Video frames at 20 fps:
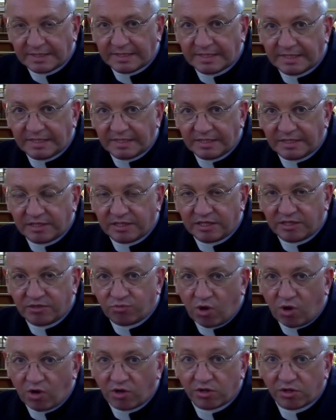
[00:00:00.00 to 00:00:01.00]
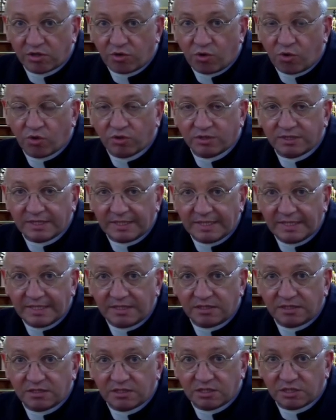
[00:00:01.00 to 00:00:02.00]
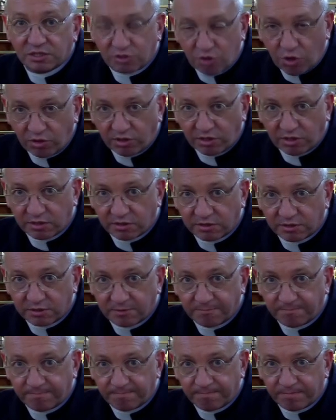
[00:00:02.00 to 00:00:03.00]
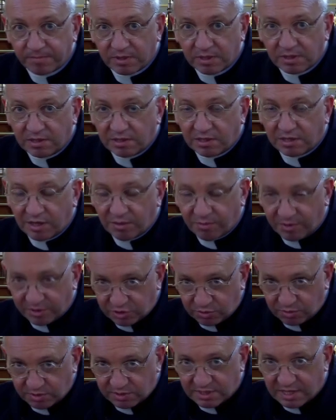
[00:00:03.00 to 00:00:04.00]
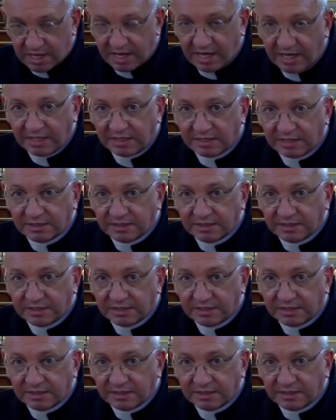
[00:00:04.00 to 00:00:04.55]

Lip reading: in the royal court in Scotland. And when she was there,